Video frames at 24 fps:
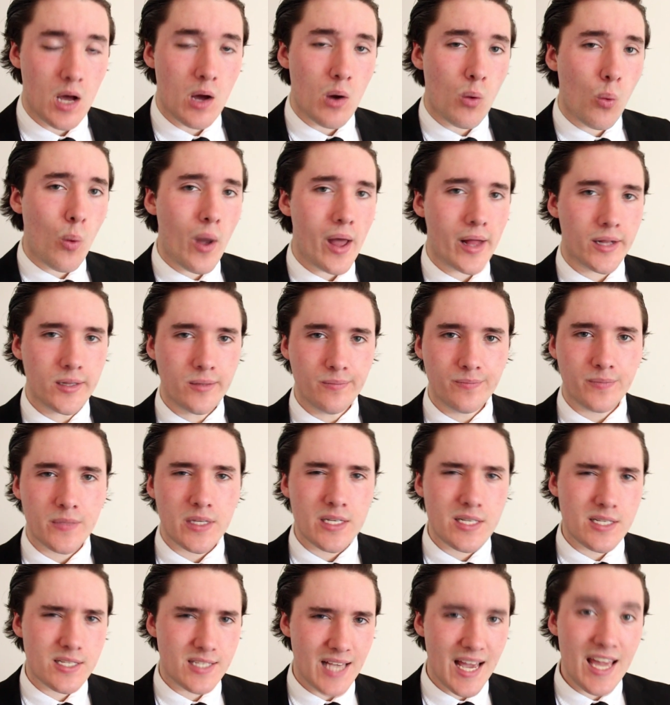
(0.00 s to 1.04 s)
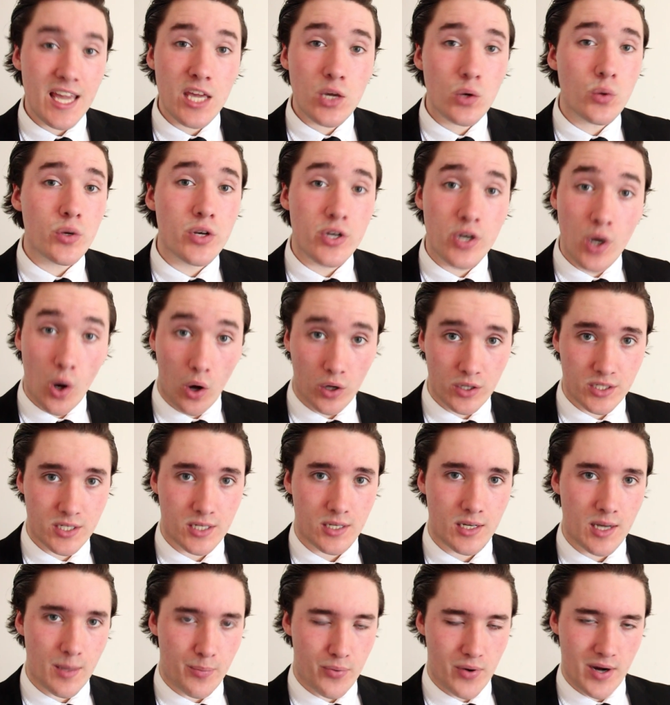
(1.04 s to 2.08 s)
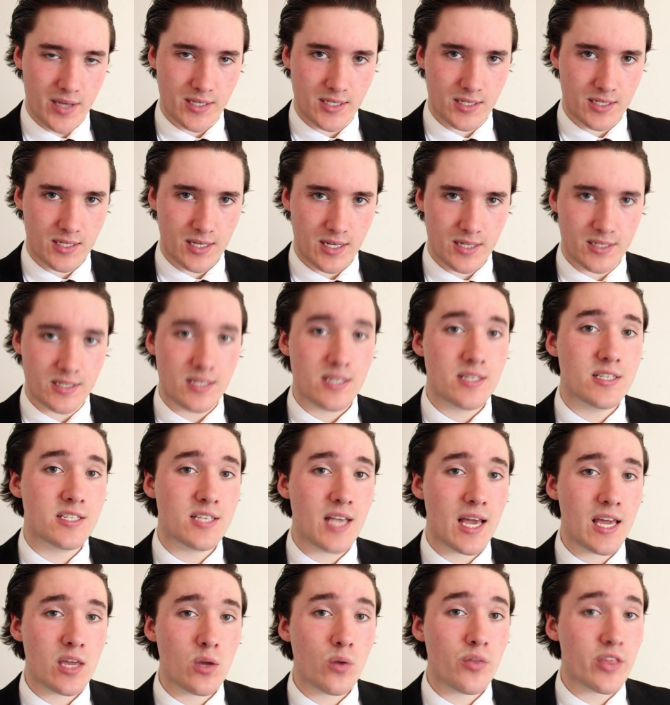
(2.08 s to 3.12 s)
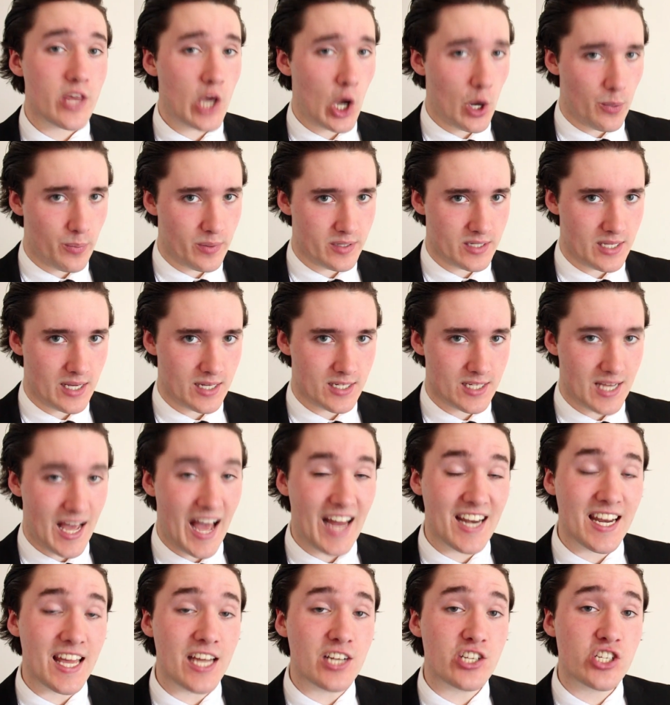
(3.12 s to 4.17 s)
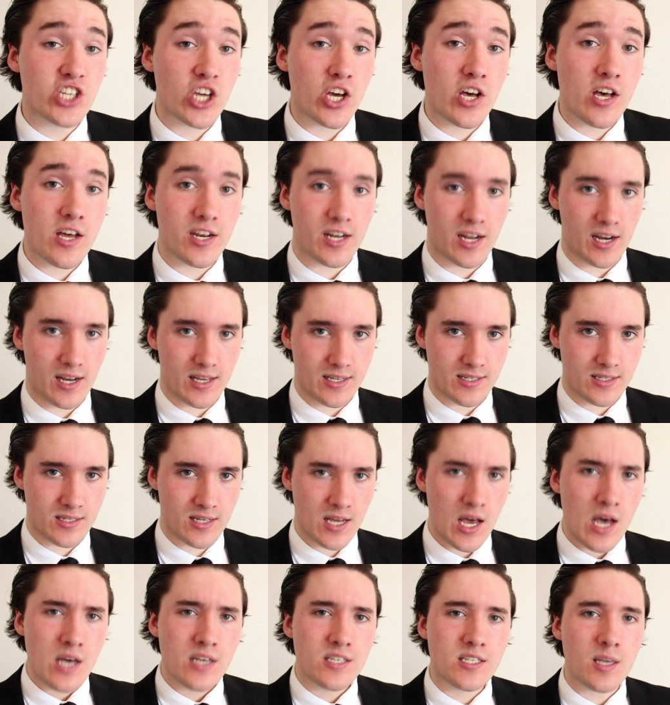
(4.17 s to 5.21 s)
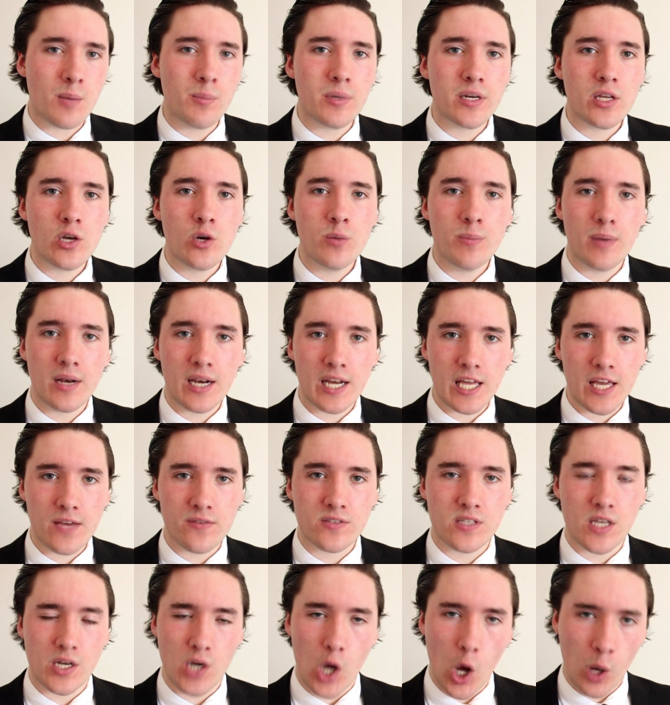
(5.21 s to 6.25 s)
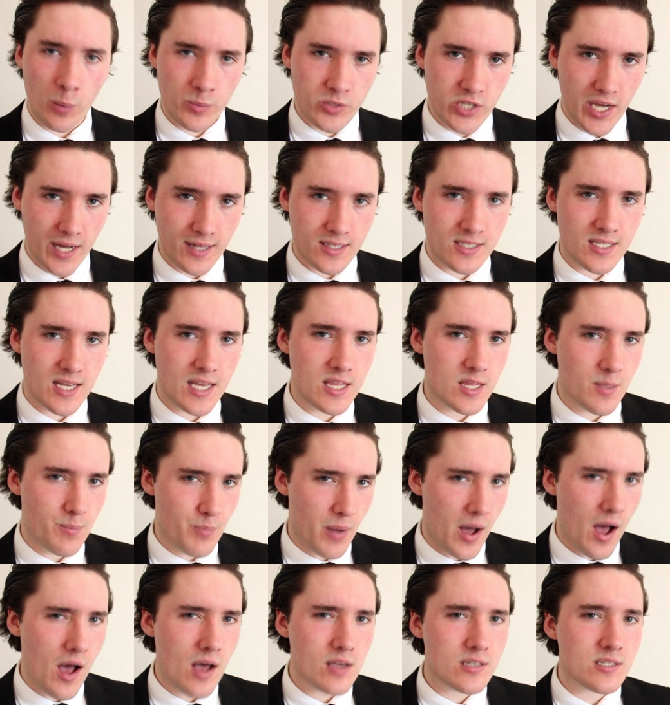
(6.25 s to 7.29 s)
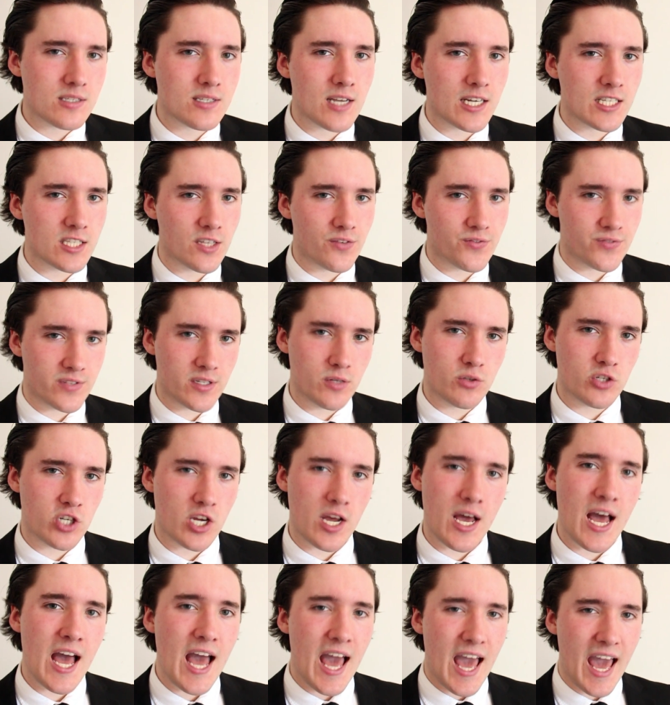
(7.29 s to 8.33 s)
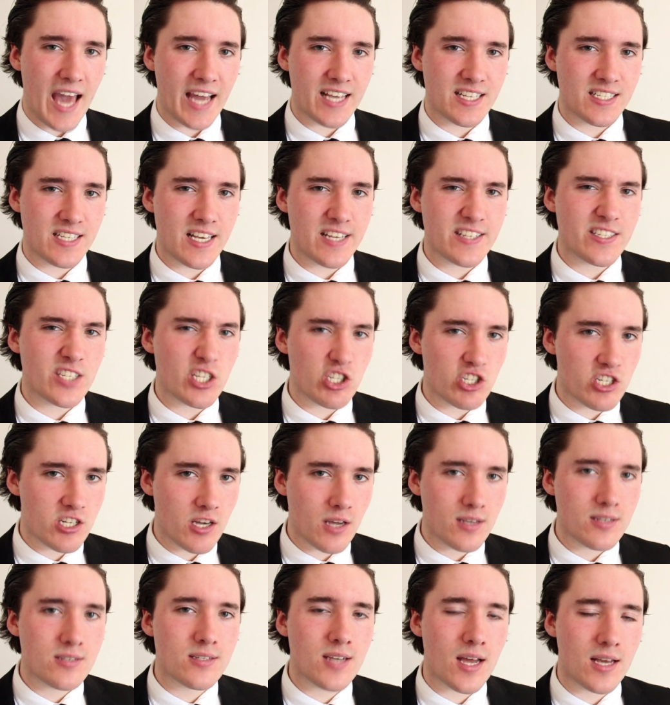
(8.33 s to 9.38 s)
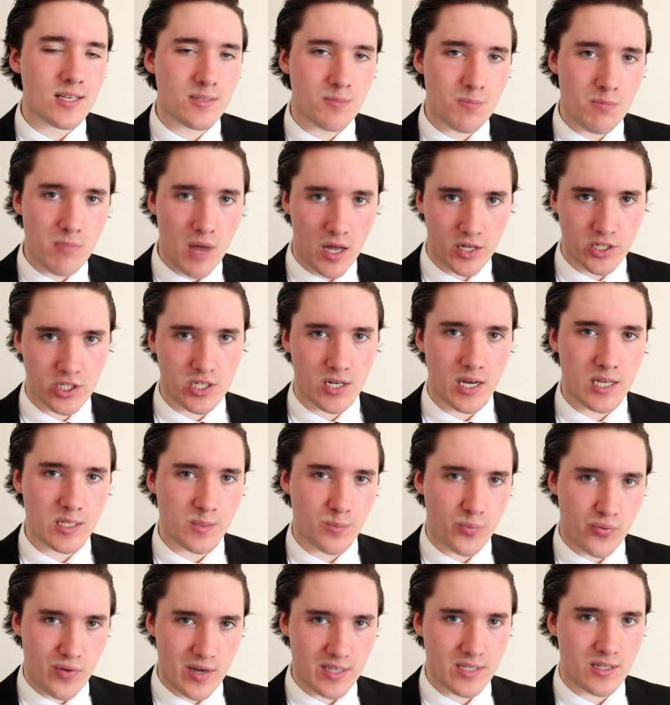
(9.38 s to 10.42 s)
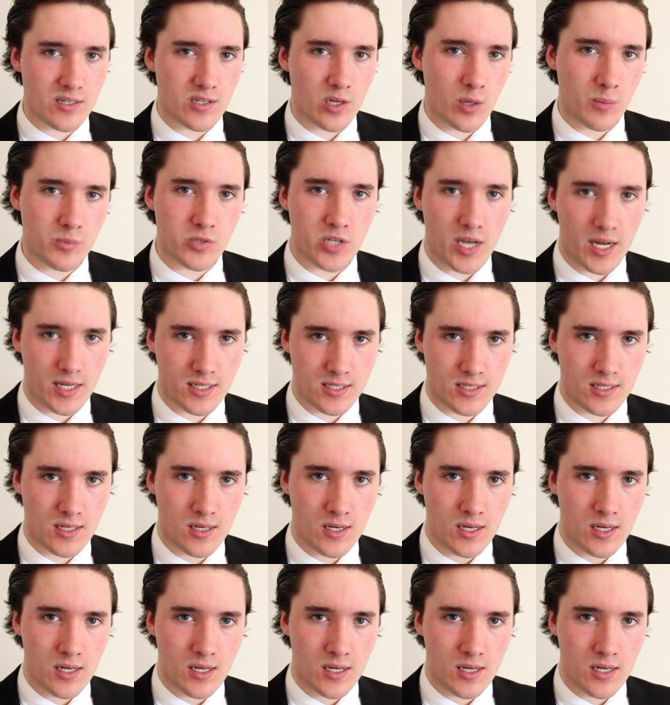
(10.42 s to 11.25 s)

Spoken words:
Well, say you're not a presentist. Say you're the opposite, an eternalist. Somebody who believes that objects in the past and the future exist just as much as present objects.